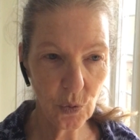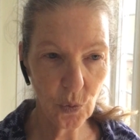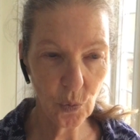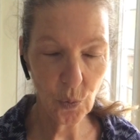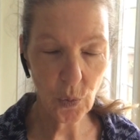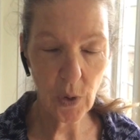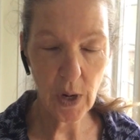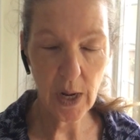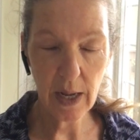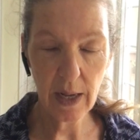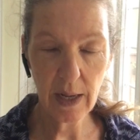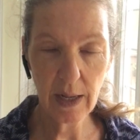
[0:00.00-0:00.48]

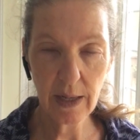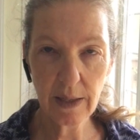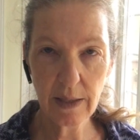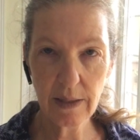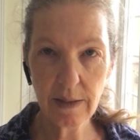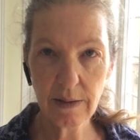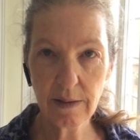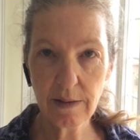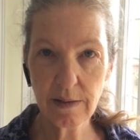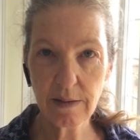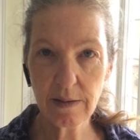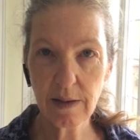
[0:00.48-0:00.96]

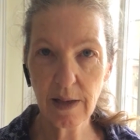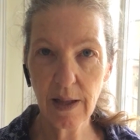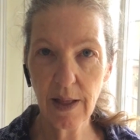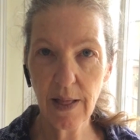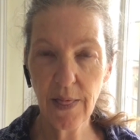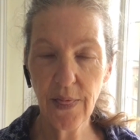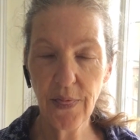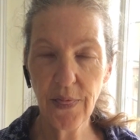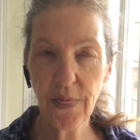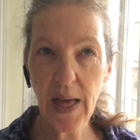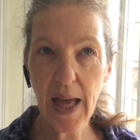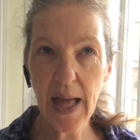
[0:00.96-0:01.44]
was
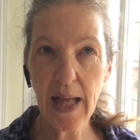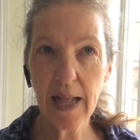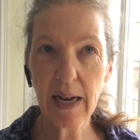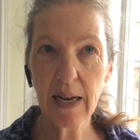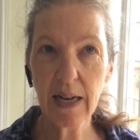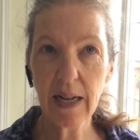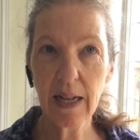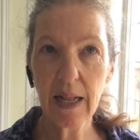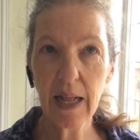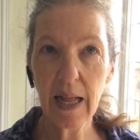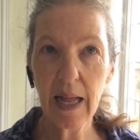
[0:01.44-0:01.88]
that